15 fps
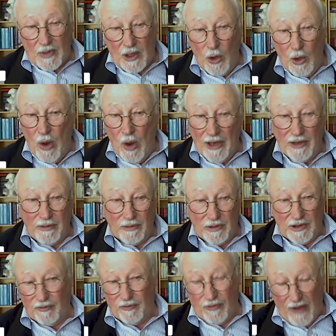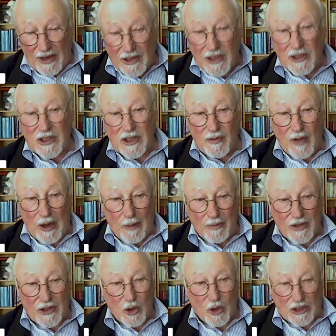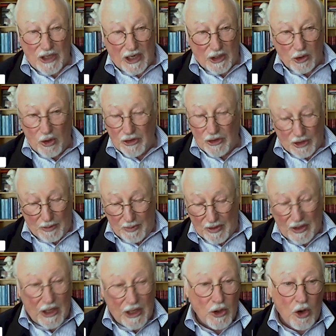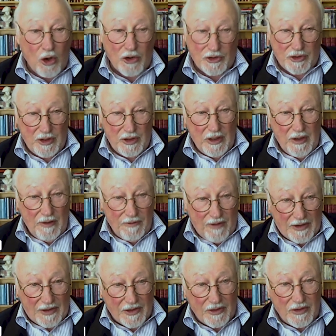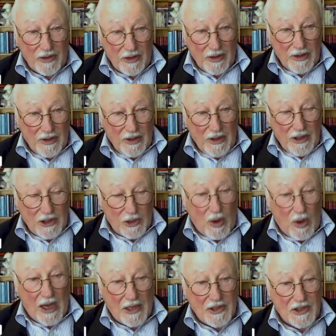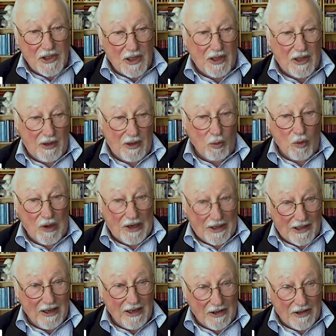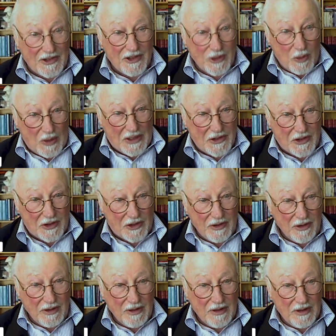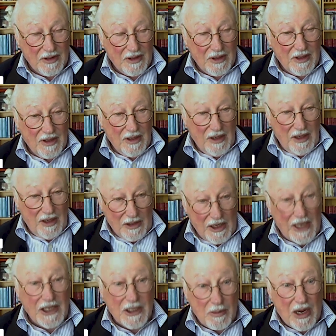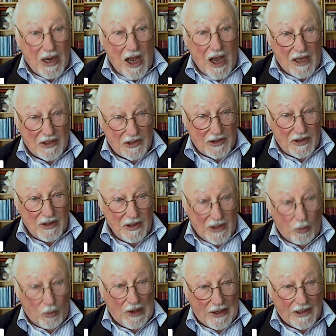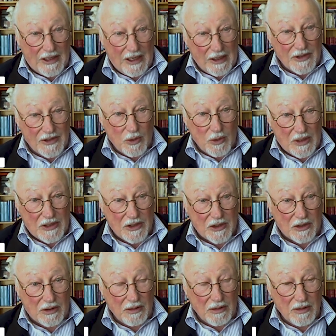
who are funded to develop the technology, but they're not funded to answer the will it kill us question, need to be asked the will it kill us question.